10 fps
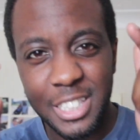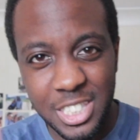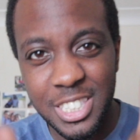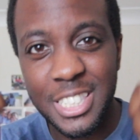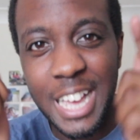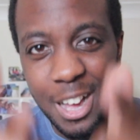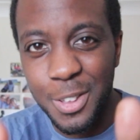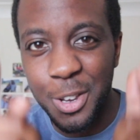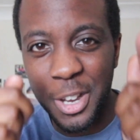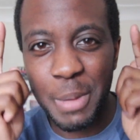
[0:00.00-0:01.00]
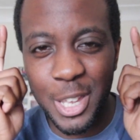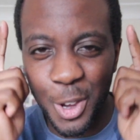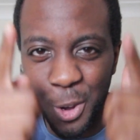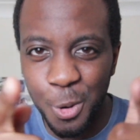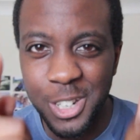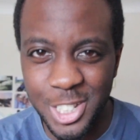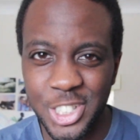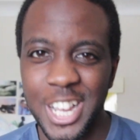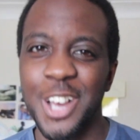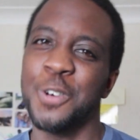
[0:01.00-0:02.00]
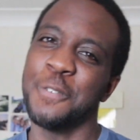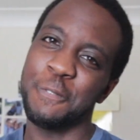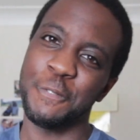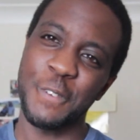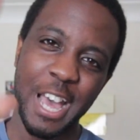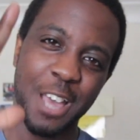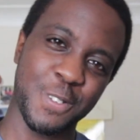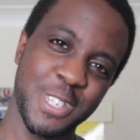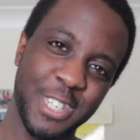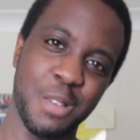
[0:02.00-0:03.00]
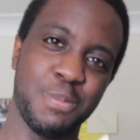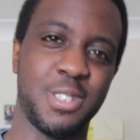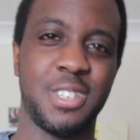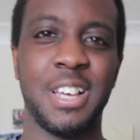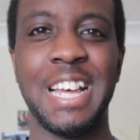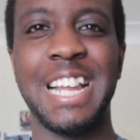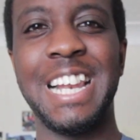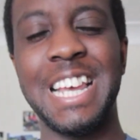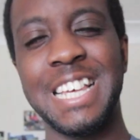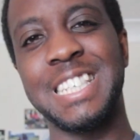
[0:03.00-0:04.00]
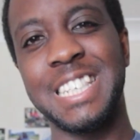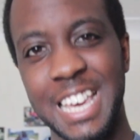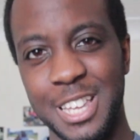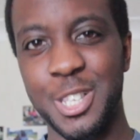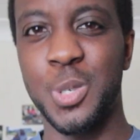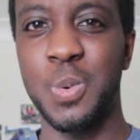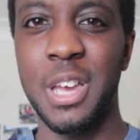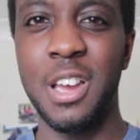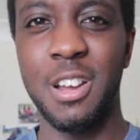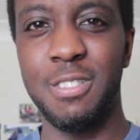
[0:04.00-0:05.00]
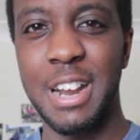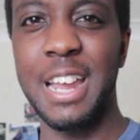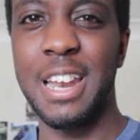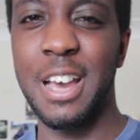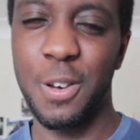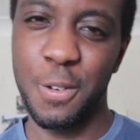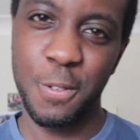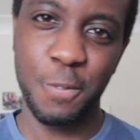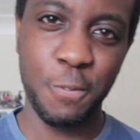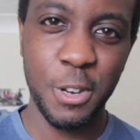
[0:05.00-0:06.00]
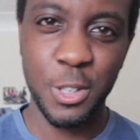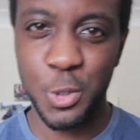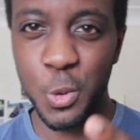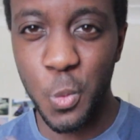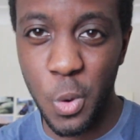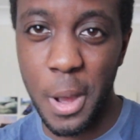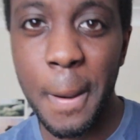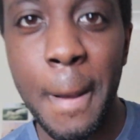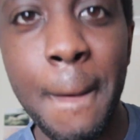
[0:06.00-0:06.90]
This is how you're going to make your own diss track. I've got 5 steps. Let's get into it right now. 3, 2, 1.